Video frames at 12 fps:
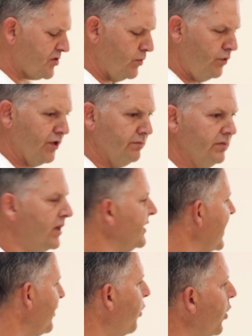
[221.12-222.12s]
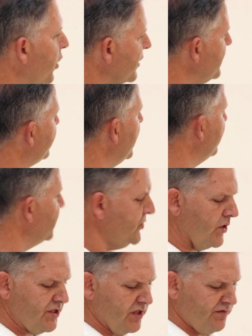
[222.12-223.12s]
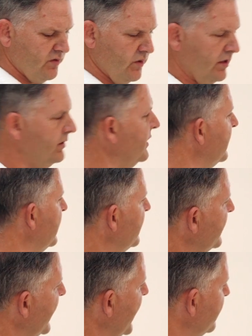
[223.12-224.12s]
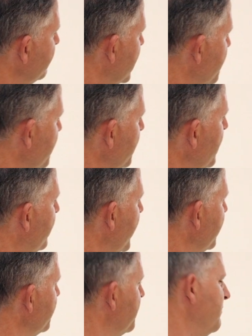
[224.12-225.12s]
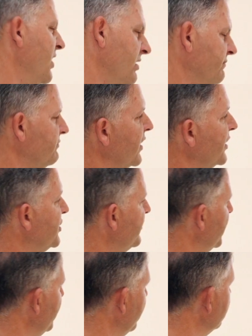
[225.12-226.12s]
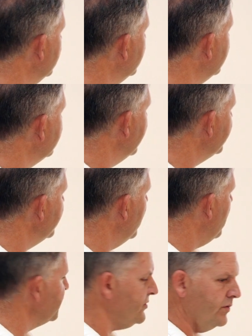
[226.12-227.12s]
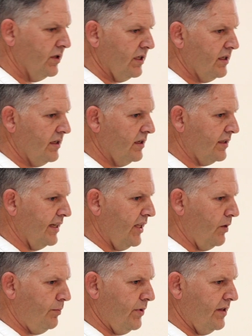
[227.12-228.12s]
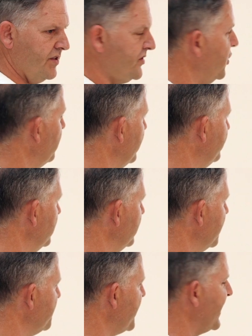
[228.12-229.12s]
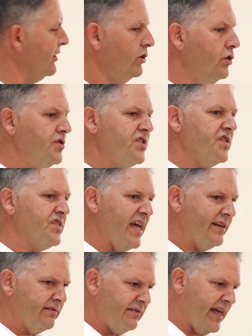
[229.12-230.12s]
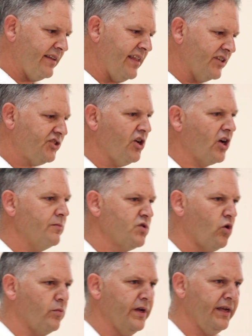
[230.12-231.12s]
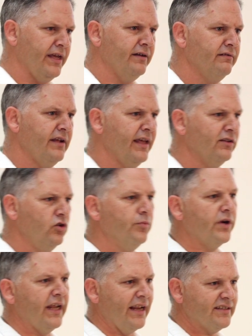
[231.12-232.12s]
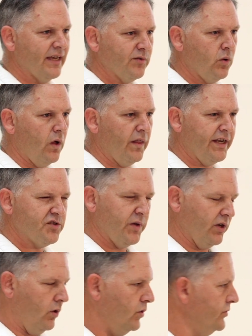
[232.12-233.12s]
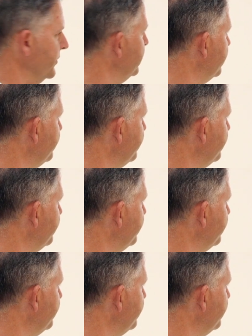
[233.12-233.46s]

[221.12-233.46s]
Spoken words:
smooth and kind of oil everything in the joint, if you will. And there's some new things, well, relatively new, that also can help the synovial fluid, because it kind of loses that shock absorbing and lubricating type quality as we get older.